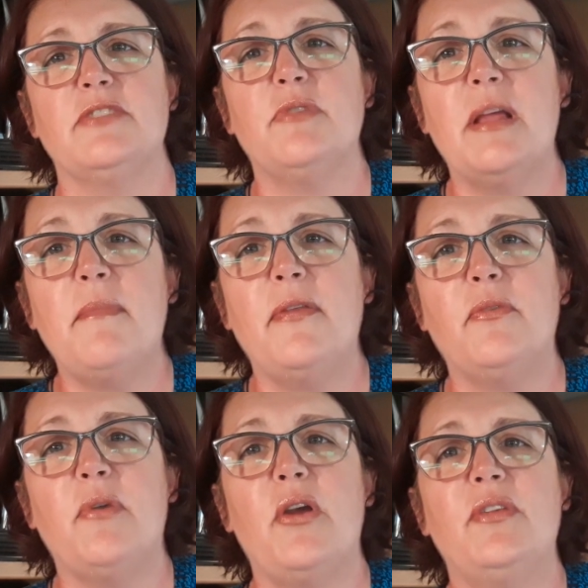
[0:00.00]
when I'm on
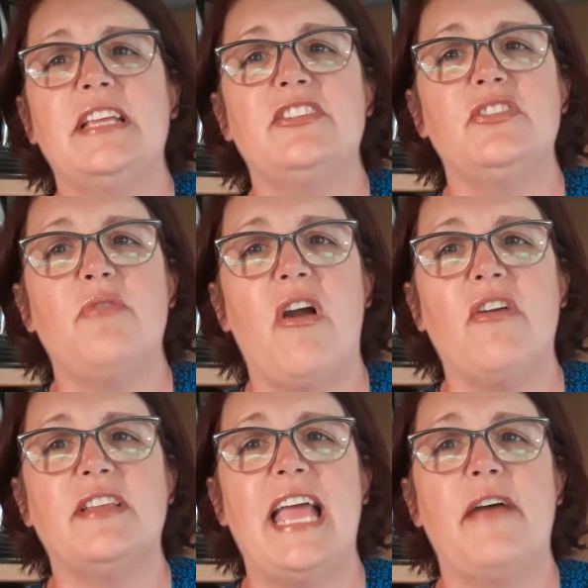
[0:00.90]
the road, it's too
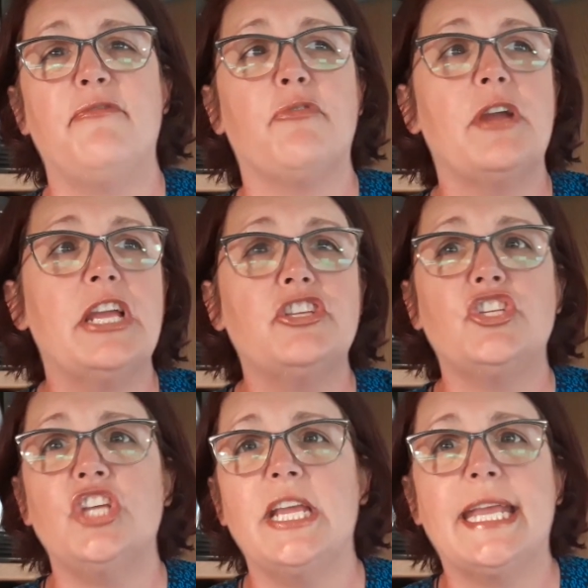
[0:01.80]
hard to have fresh
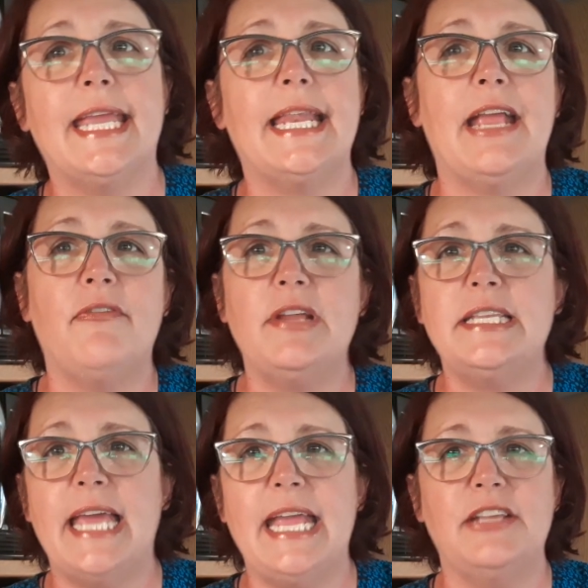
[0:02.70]
chicken every
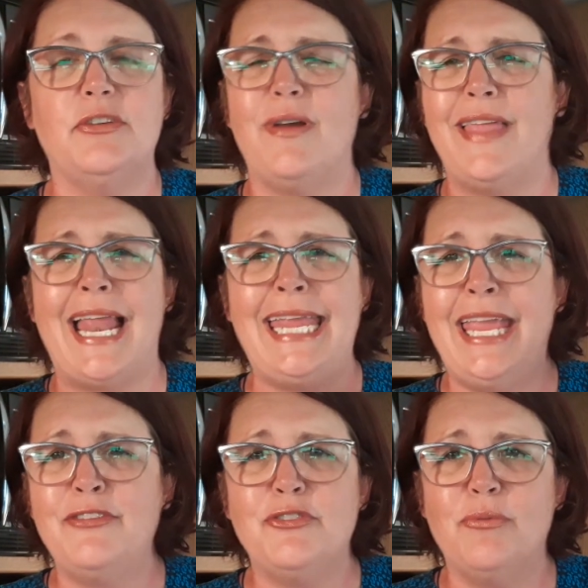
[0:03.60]
day and do all that. I
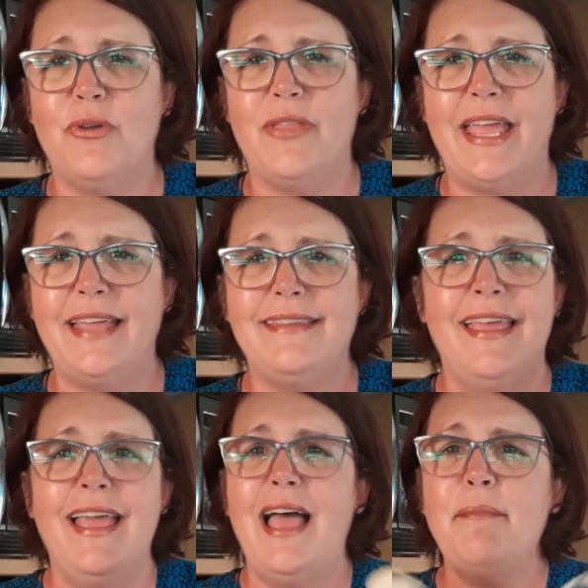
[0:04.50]
can't do all that.
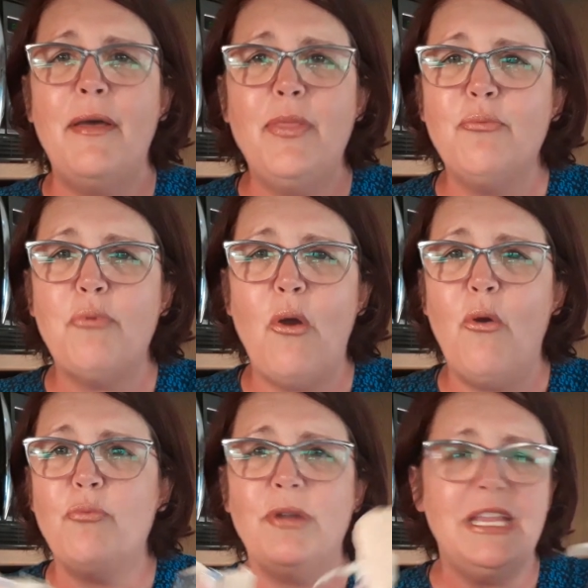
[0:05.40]
I'm on the
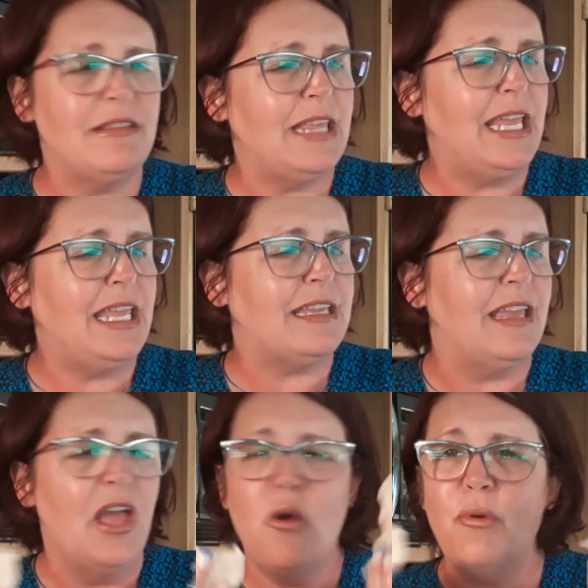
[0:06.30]
road. What do you think?
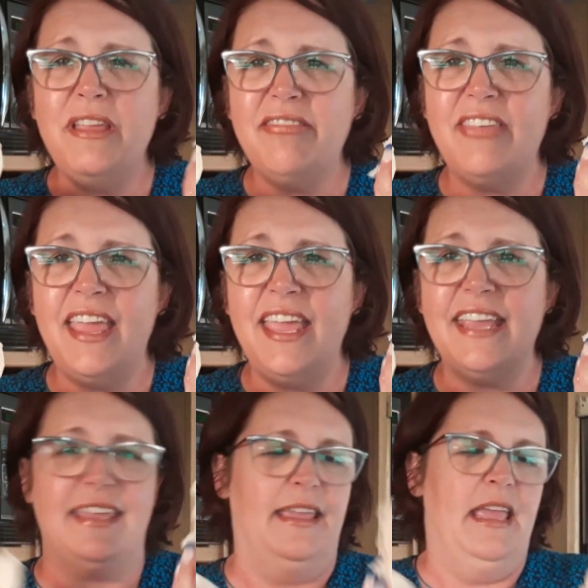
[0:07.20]
What do you
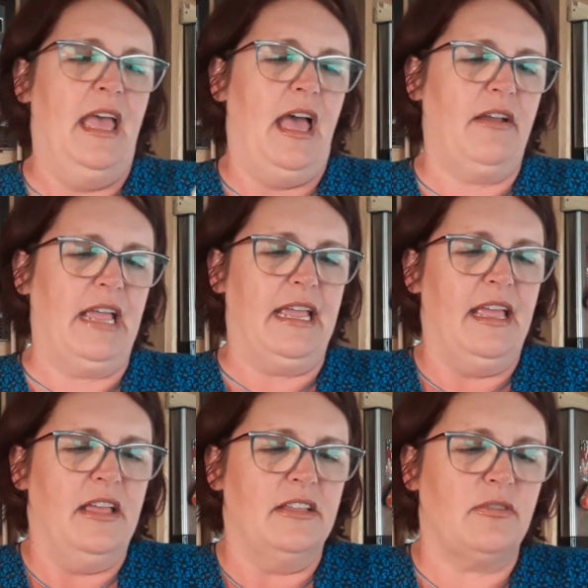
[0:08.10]
think? Okay,
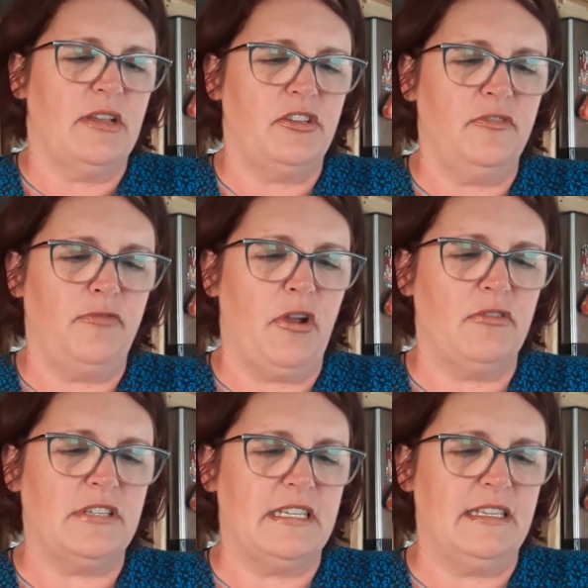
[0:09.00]
so I do
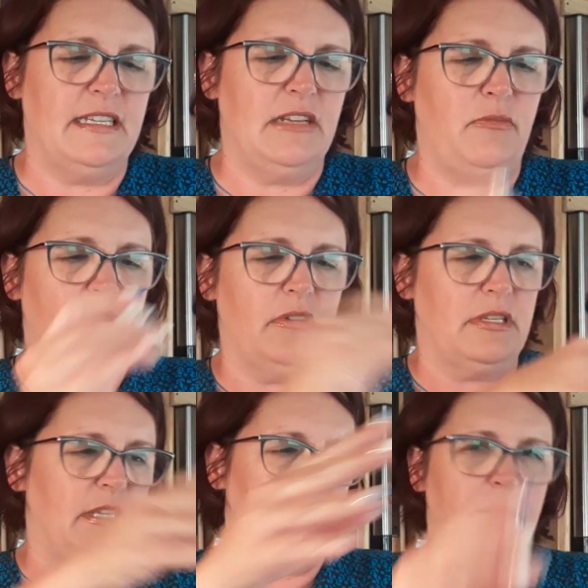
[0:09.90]
frozen. It
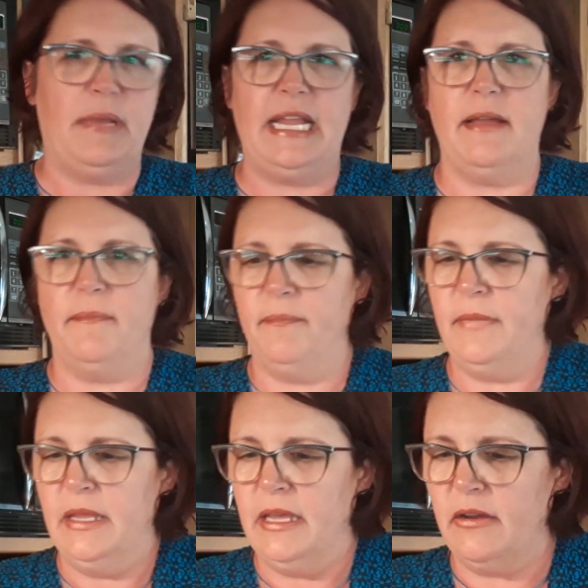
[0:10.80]
works. Bam.
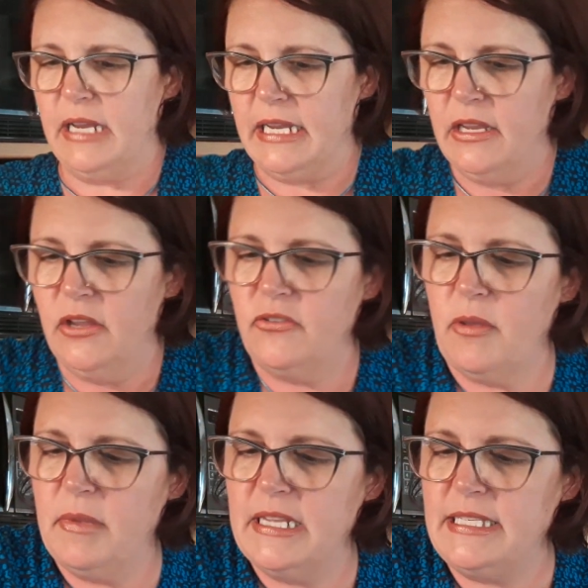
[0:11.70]
Okay, so
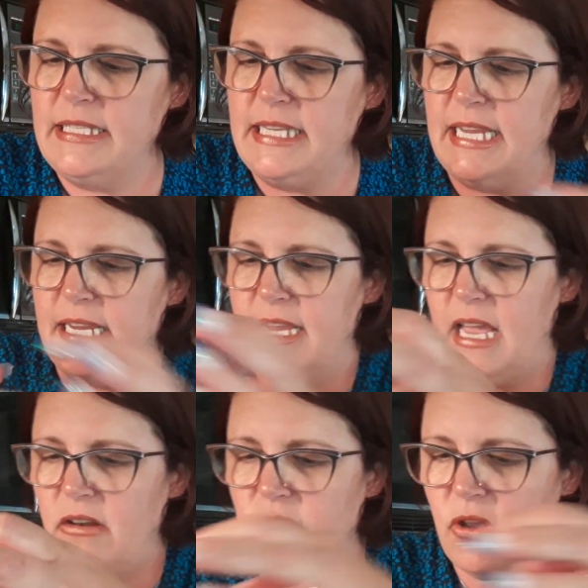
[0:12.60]
I'm going to stick, I
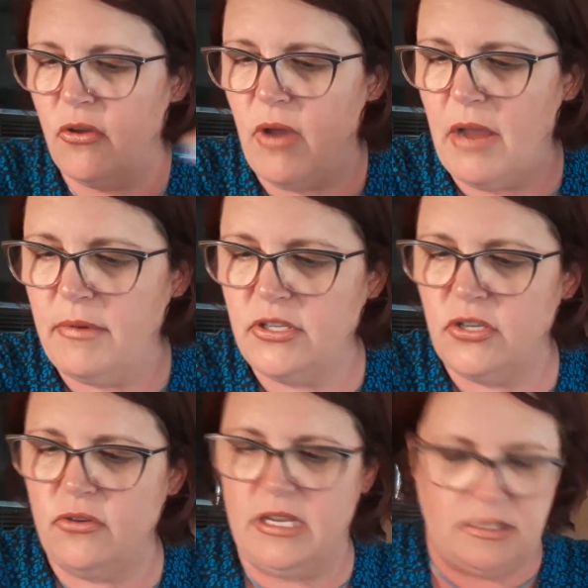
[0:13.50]
don't know, I would do,
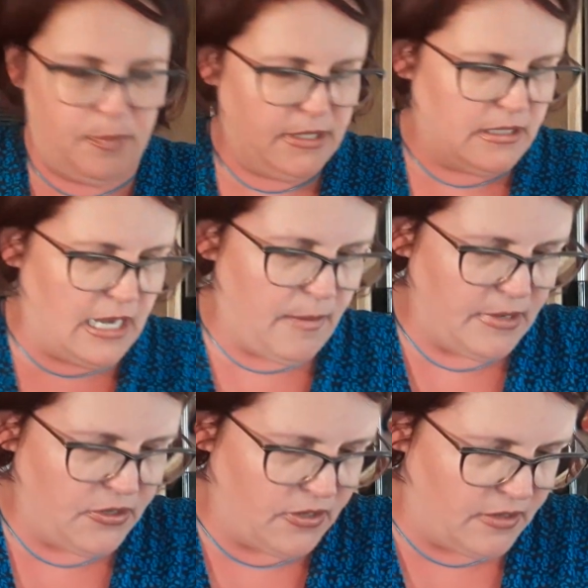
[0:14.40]
it depends on how
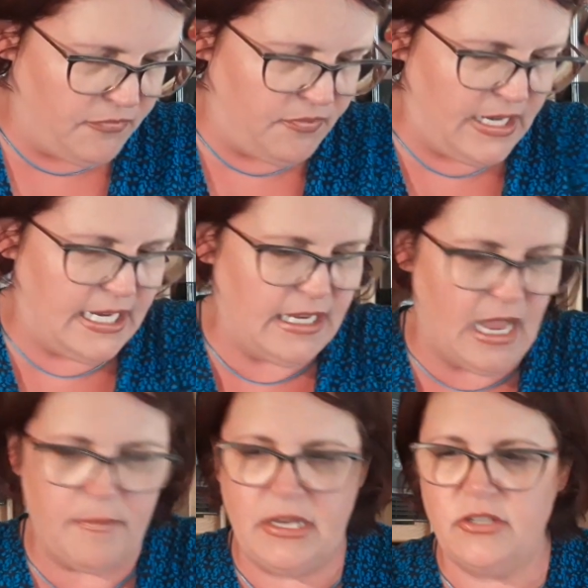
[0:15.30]
many you're going to feed.
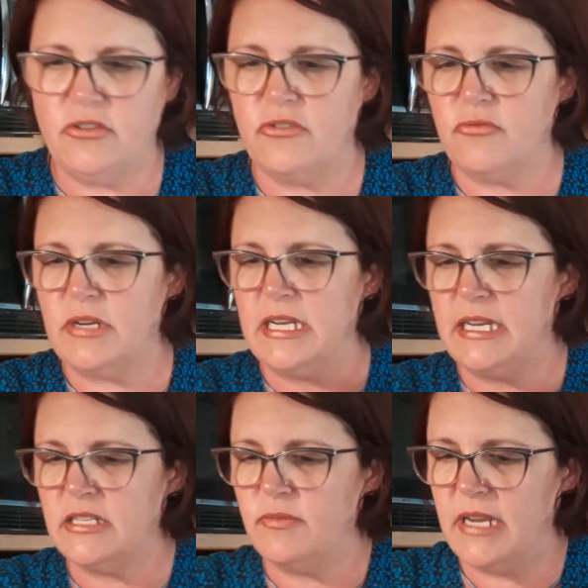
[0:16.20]
I'm going to do three
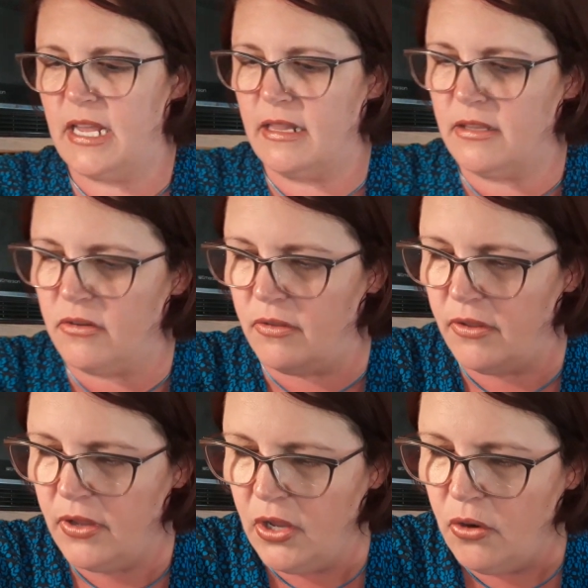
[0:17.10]
because we got a little,
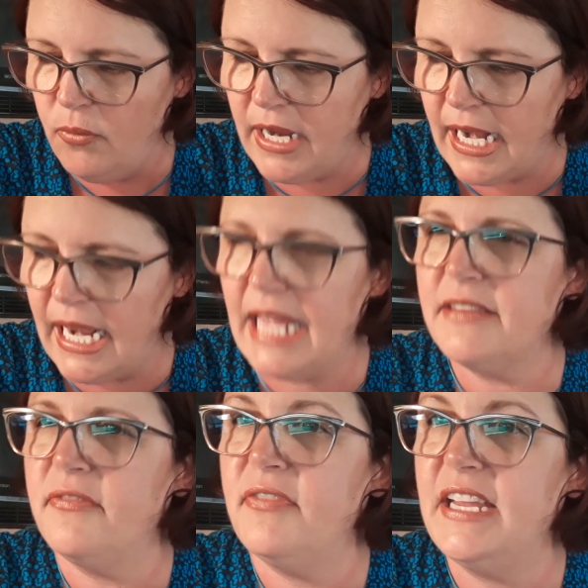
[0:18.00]
we got a lot
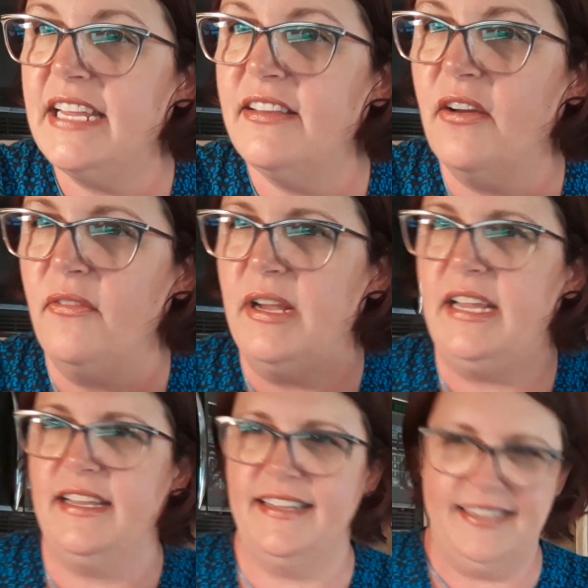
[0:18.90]
to feed, don't we?
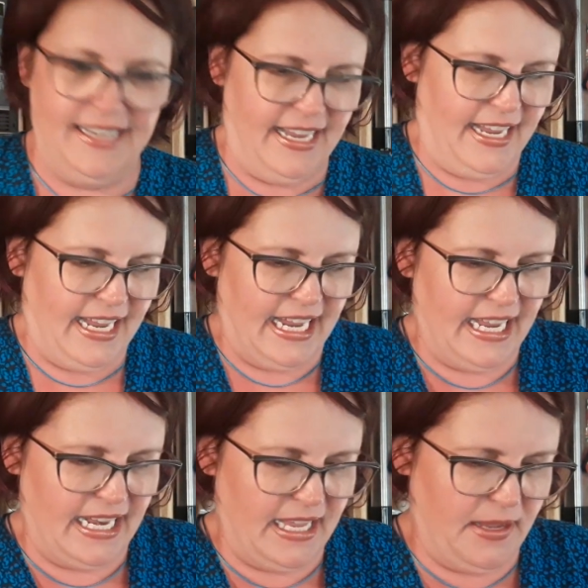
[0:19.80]

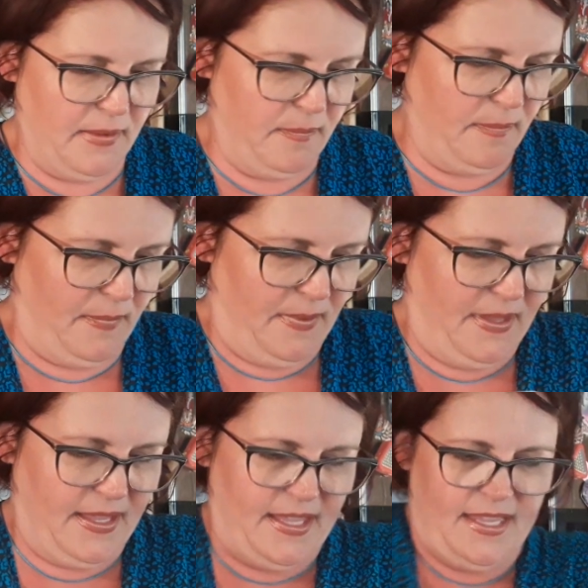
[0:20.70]
And um,
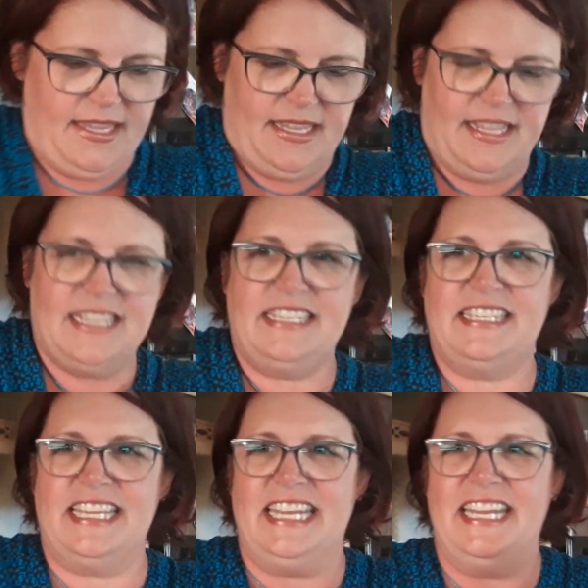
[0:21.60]
let's
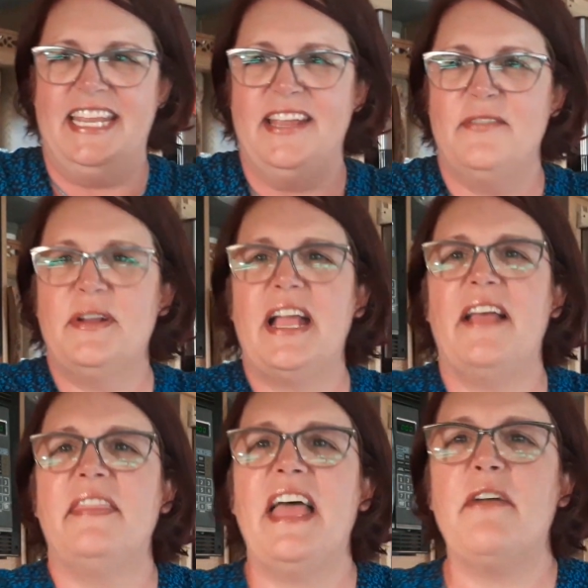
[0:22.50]
see, we
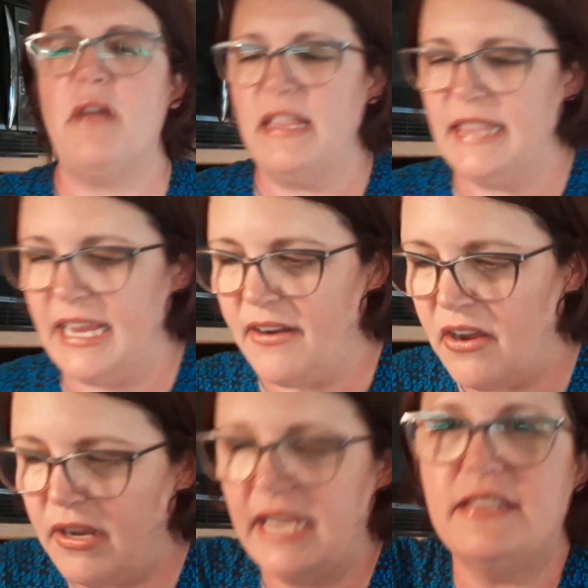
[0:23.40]
got that right there.
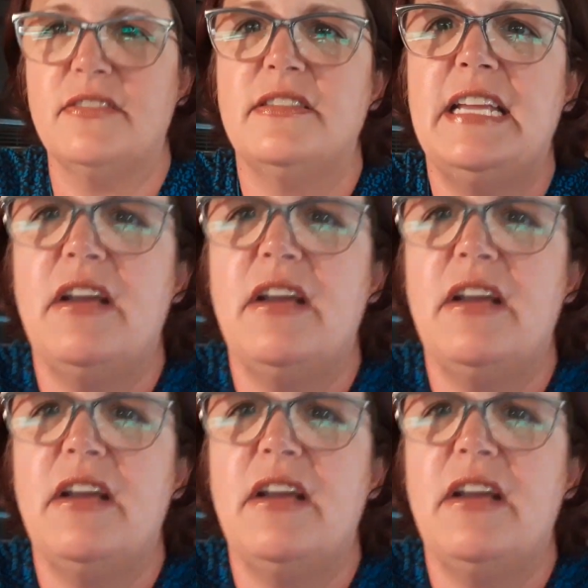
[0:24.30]
Okay, so see